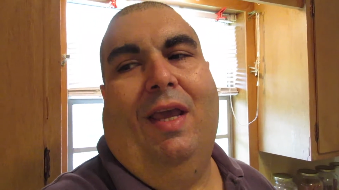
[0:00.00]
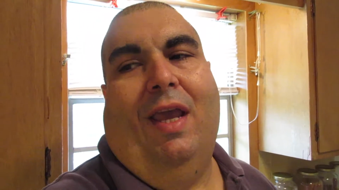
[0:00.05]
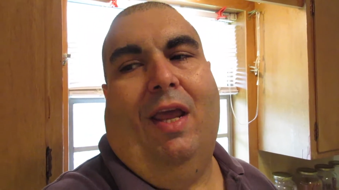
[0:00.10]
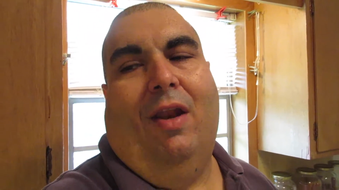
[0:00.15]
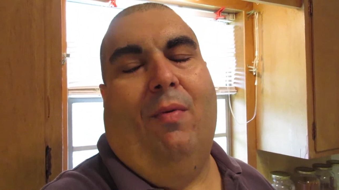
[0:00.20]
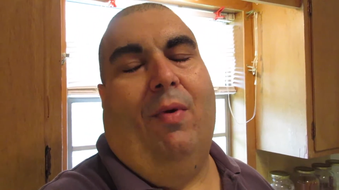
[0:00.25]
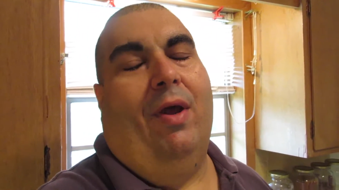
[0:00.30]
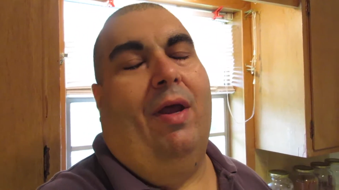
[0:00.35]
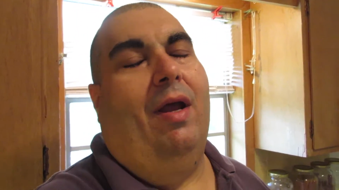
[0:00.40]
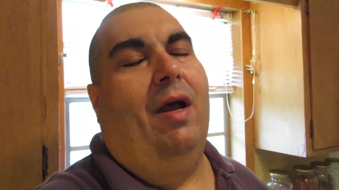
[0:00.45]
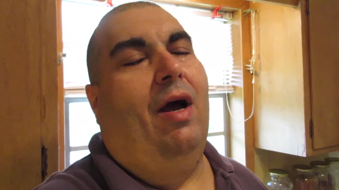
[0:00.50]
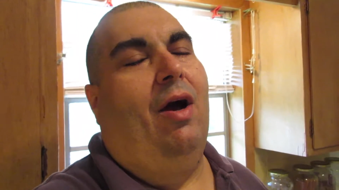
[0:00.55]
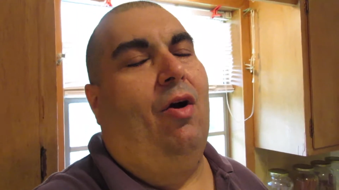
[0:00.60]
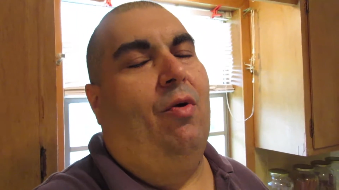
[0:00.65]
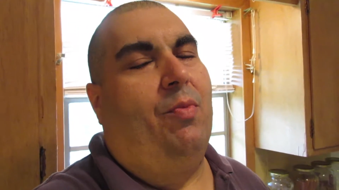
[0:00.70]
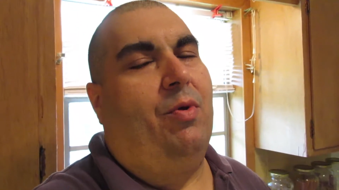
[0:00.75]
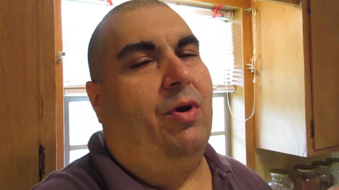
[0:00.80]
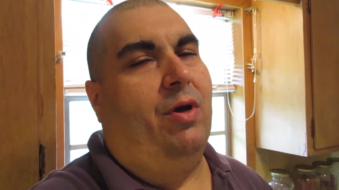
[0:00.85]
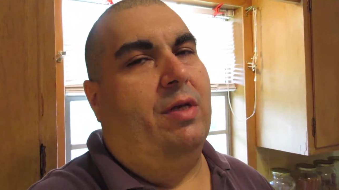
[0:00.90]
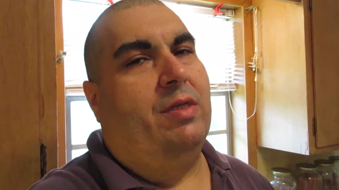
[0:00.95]
Anyway, I
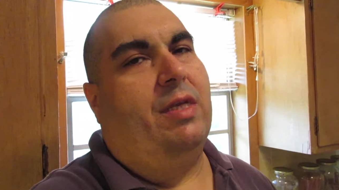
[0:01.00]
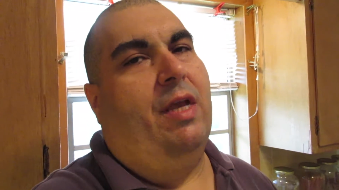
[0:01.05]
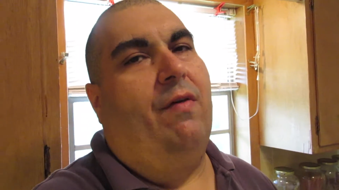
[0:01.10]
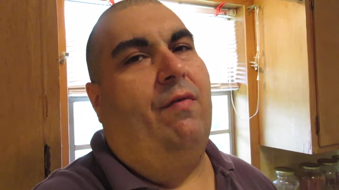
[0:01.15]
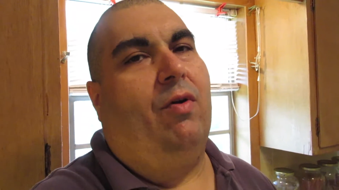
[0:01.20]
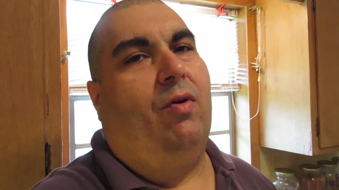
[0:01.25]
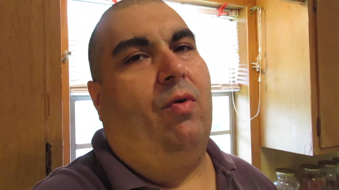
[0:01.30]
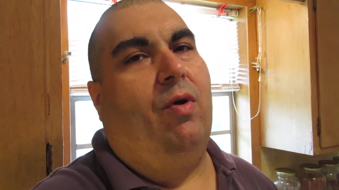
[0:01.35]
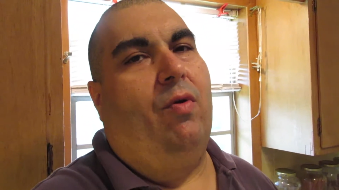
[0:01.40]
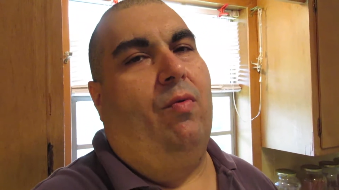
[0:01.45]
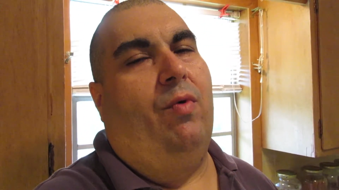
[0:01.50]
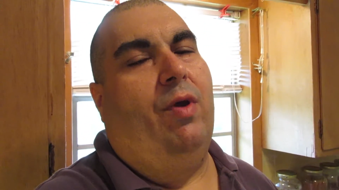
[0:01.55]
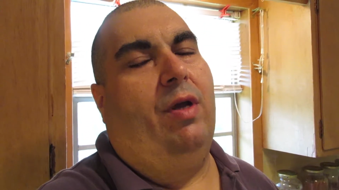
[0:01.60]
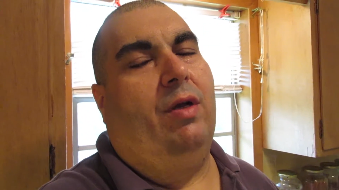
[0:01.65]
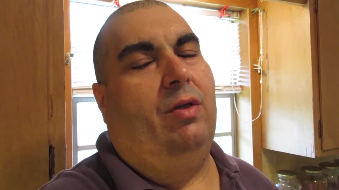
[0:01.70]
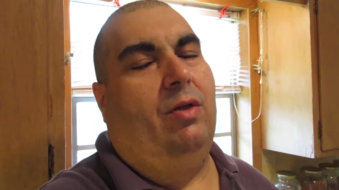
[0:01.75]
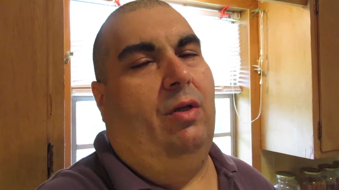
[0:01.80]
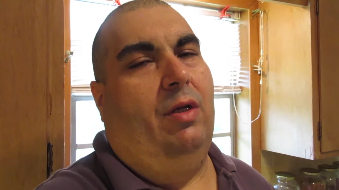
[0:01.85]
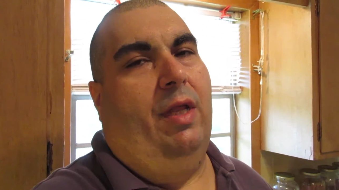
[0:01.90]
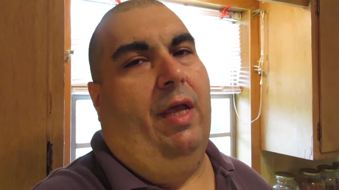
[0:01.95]
hope you guys are having a great
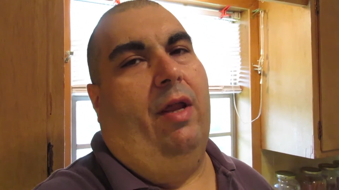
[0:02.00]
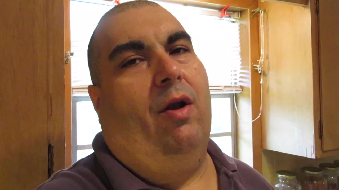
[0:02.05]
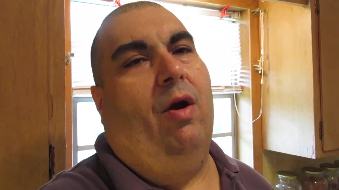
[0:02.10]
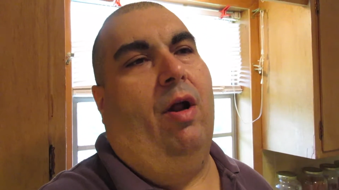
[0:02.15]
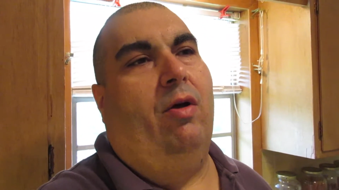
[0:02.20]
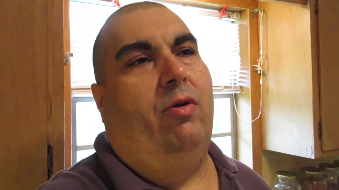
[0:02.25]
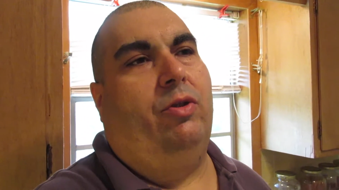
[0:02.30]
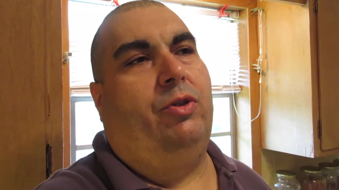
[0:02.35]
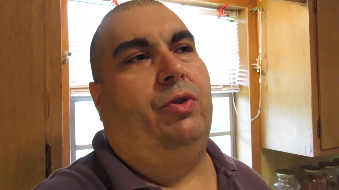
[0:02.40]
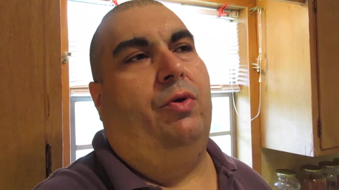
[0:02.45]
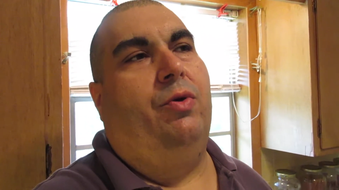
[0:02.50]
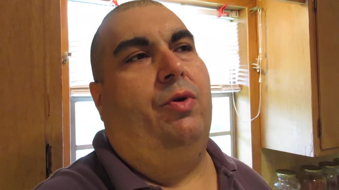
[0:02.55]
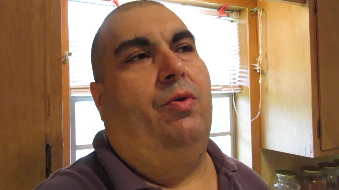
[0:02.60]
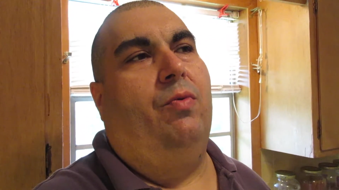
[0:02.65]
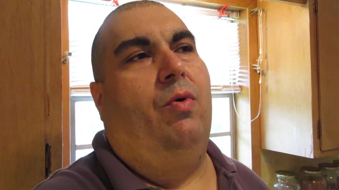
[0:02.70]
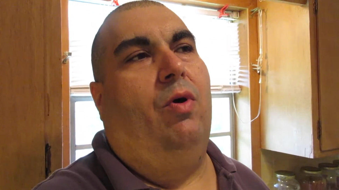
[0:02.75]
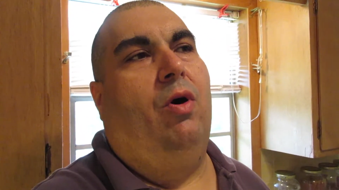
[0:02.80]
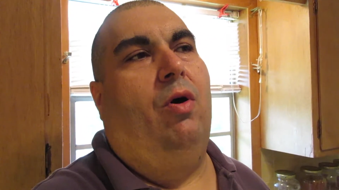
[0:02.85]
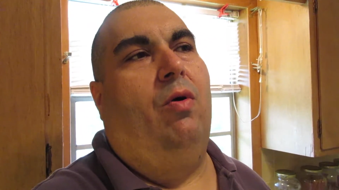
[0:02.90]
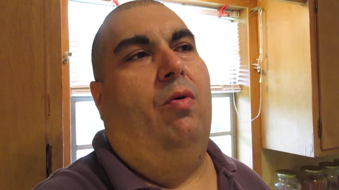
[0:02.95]
week. A little later, I'll show
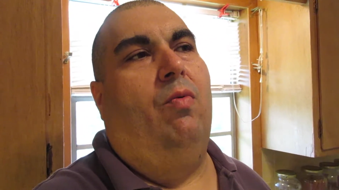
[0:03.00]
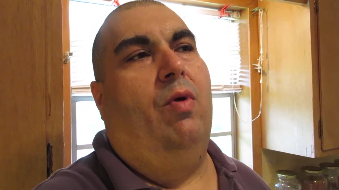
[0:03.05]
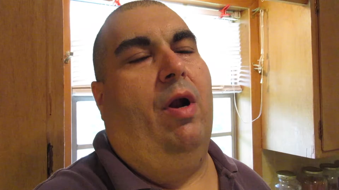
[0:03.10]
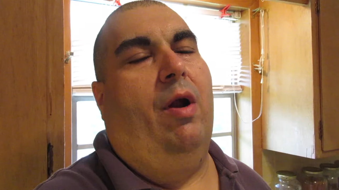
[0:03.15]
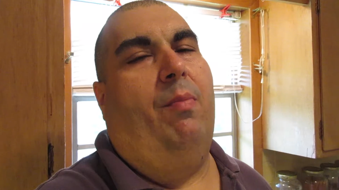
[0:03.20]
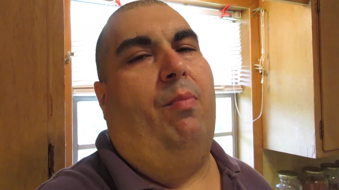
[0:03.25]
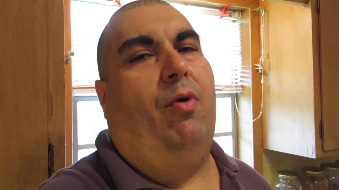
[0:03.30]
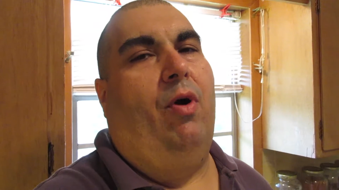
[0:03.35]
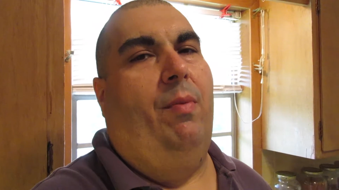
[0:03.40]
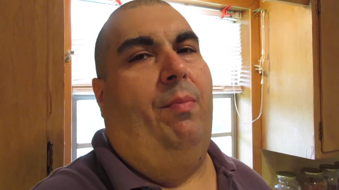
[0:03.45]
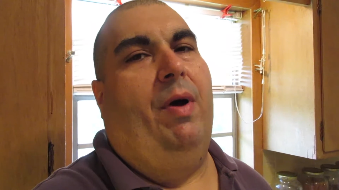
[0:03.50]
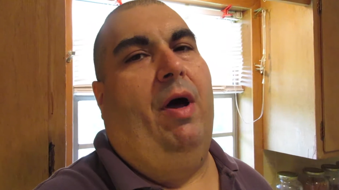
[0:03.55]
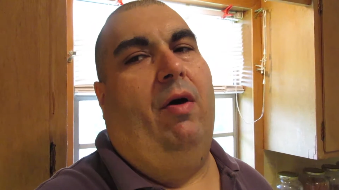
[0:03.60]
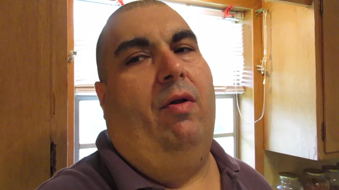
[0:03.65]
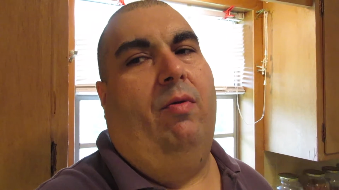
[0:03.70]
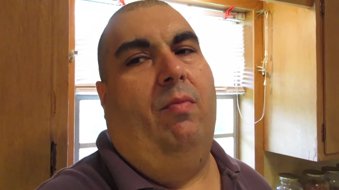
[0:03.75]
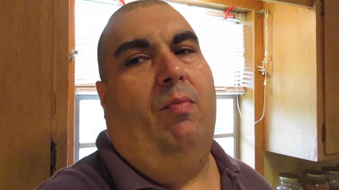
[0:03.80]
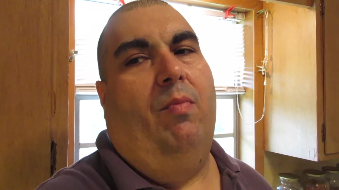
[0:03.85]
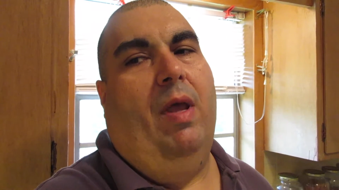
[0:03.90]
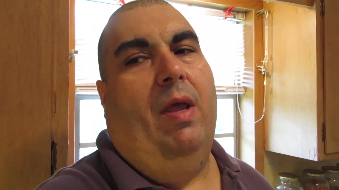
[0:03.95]
you all what I prep
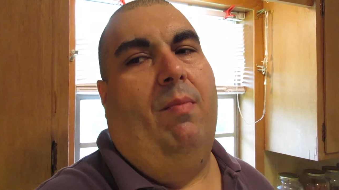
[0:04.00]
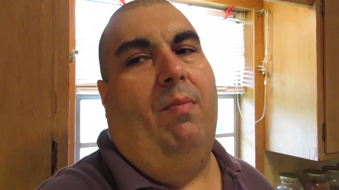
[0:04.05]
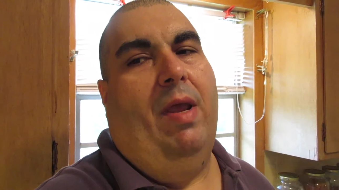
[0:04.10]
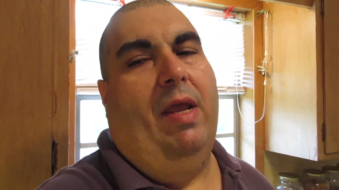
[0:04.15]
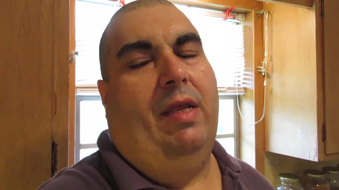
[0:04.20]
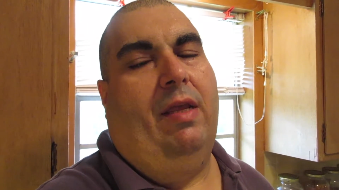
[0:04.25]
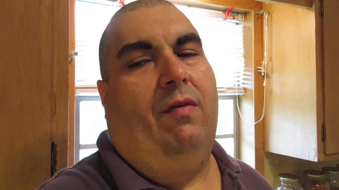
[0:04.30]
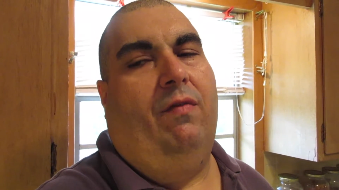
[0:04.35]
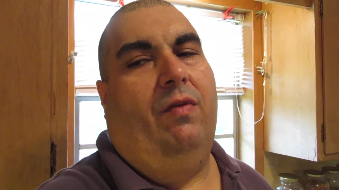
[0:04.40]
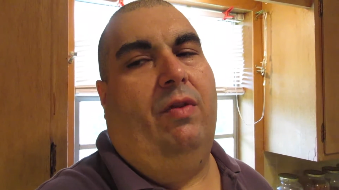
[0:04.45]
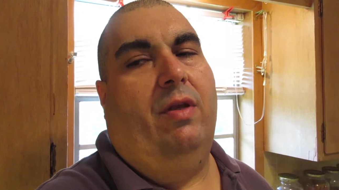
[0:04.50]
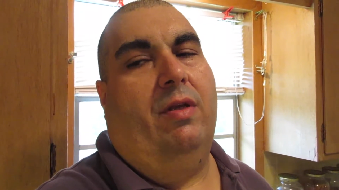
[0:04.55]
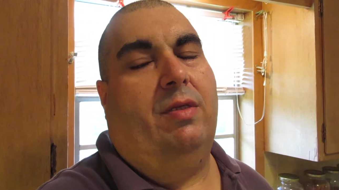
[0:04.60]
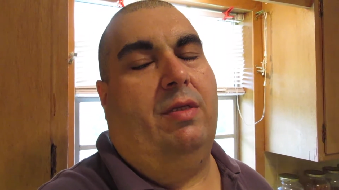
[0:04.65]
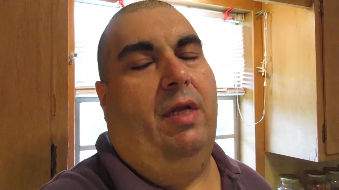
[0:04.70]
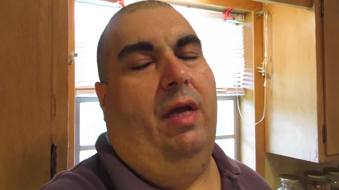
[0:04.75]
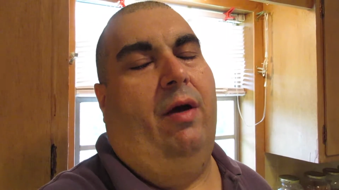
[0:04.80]
out in making for this.